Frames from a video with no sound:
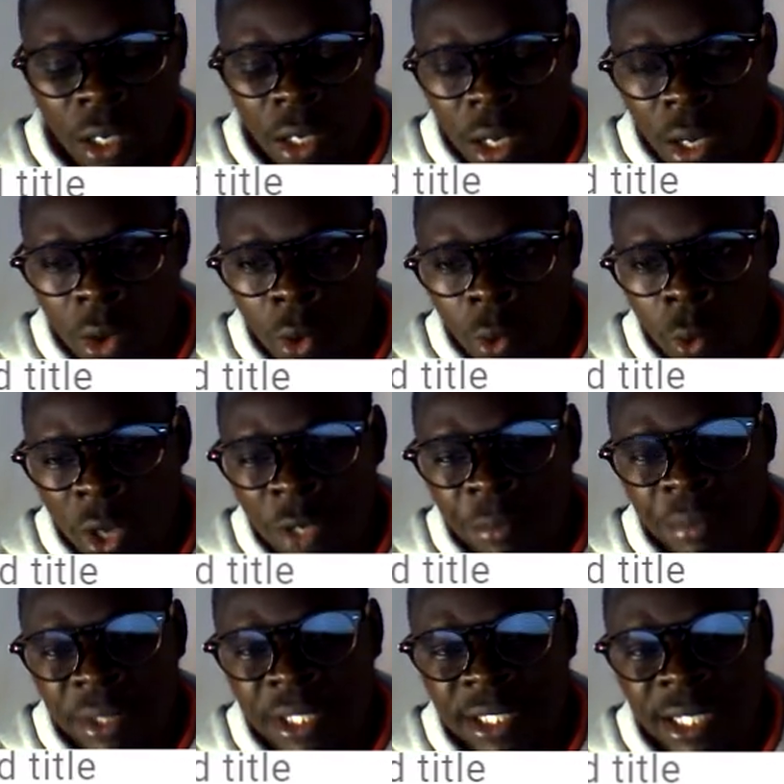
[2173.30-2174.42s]
WordPress
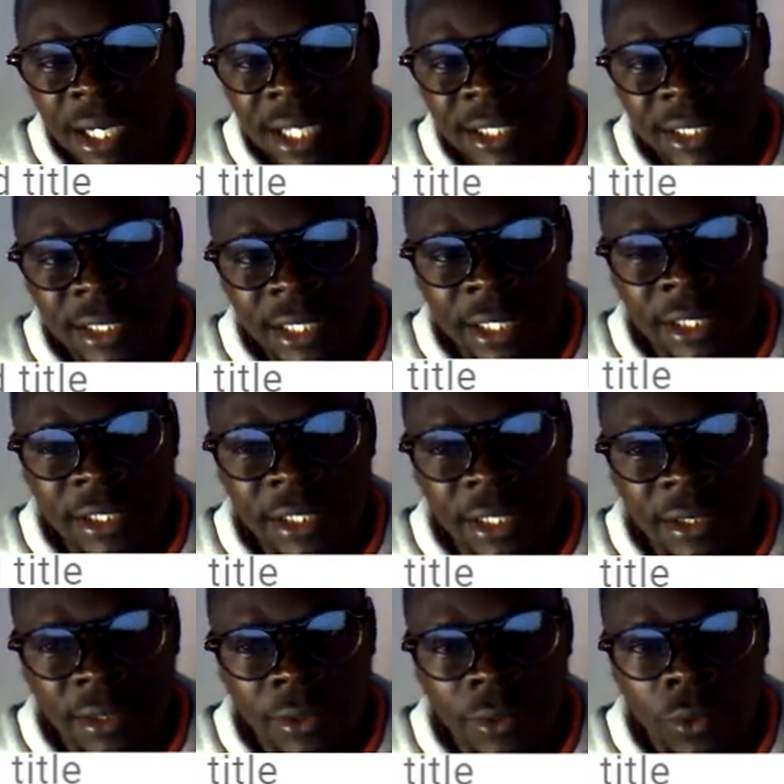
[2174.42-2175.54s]
classic editor.
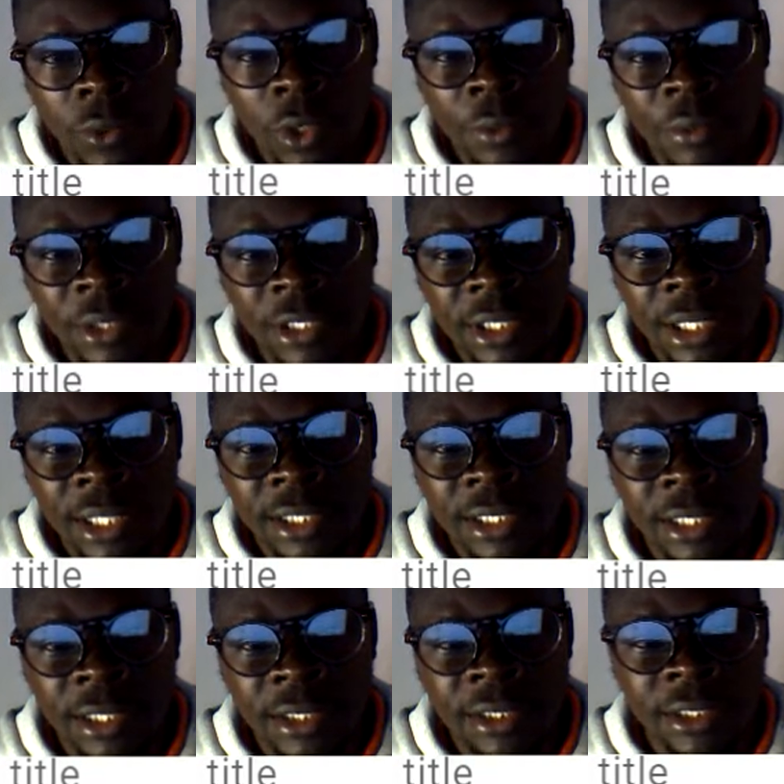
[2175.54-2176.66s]

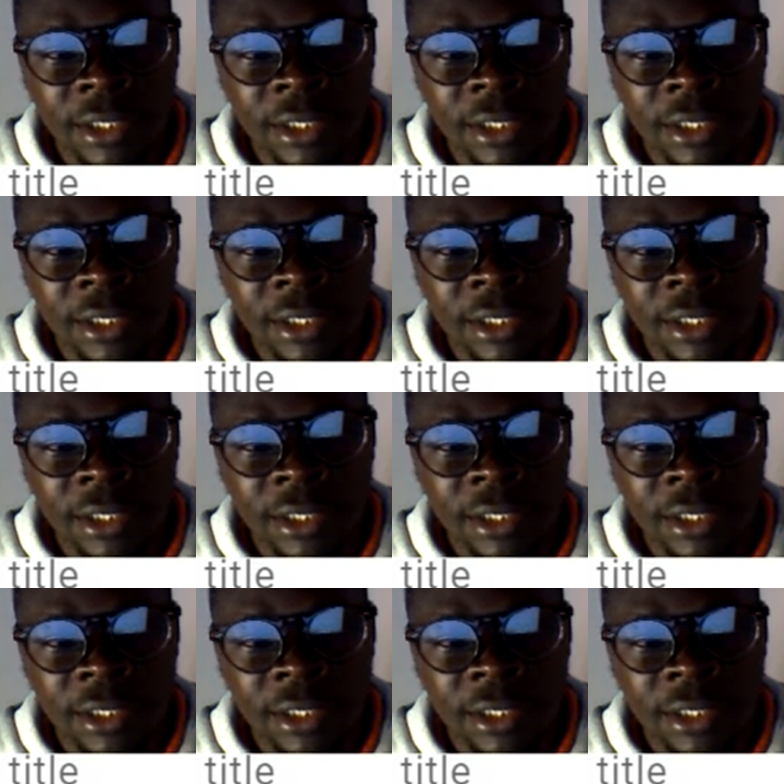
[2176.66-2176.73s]
So